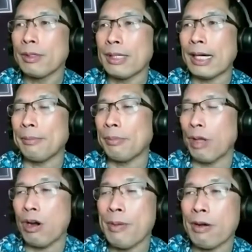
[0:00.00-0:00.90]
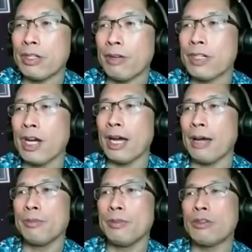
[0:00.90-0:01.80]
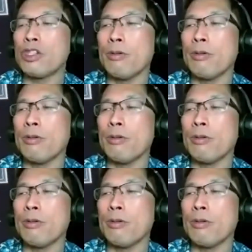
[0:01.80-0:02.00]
um, long periods of time, you know, two,